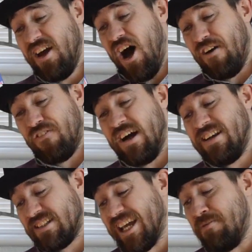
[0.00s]
I find
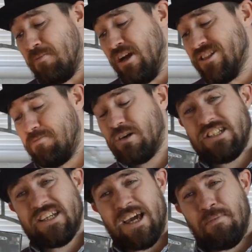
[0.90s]
this game amusing because
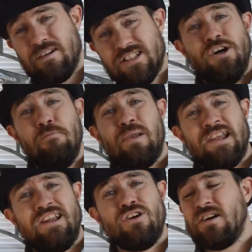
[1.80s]
it came out so
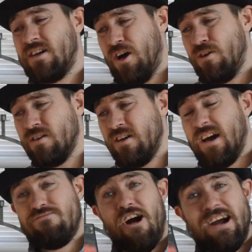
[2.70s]
bloody long ago,
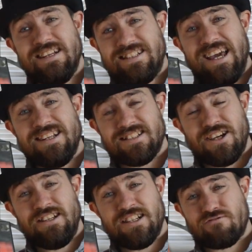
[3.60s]
and Ryan Giggs has
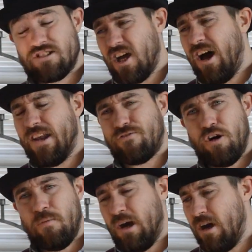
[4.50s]
only just retired
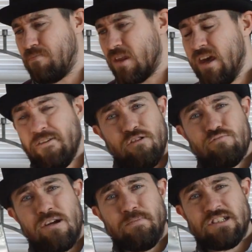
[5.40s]
from
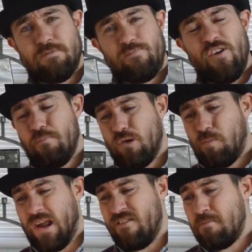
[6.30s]
Premiership football,
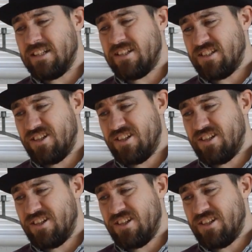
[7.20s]
playing for Manchester